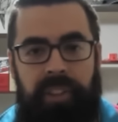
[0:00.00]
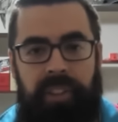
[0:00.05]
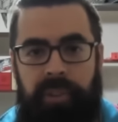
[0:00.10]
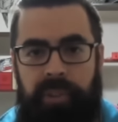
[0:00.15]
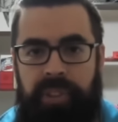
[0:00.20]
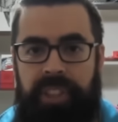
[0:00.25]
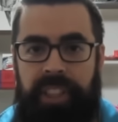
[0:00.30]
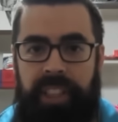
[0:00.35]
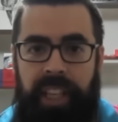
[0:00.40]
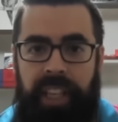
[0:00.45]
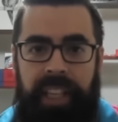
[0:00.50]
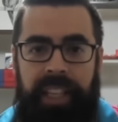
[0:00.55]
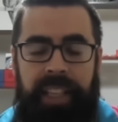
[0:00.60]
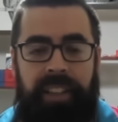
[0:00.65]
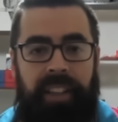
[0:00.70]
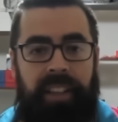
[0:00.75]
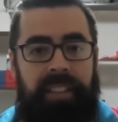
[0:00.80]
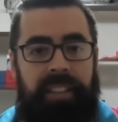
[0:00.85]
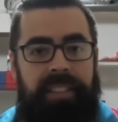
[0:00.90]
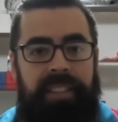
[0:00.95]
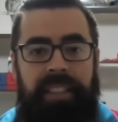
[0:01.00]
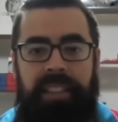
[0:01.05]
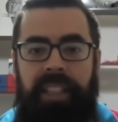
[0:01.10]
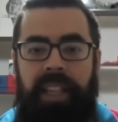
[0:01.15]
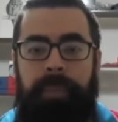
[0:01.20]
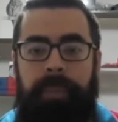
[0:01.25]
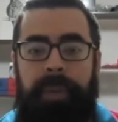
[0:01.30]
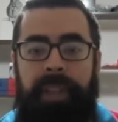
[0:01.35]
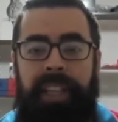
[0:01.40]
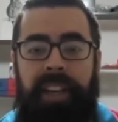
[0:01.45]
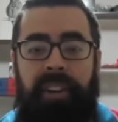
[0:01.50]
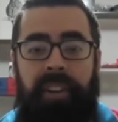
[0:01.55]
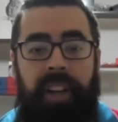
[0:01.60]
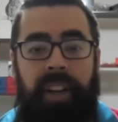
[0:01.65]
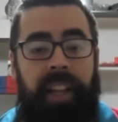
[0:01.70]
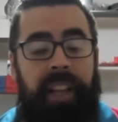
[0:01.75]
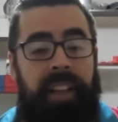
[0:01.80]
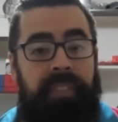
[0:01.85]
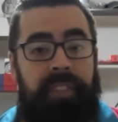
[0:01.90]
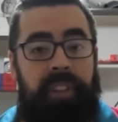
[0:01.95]
You'll see any content coming
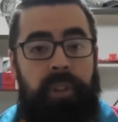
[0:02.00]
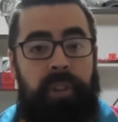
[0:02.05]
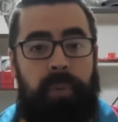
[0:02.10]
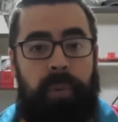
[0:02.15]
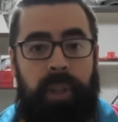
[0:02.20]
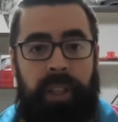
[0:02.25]
out, and if you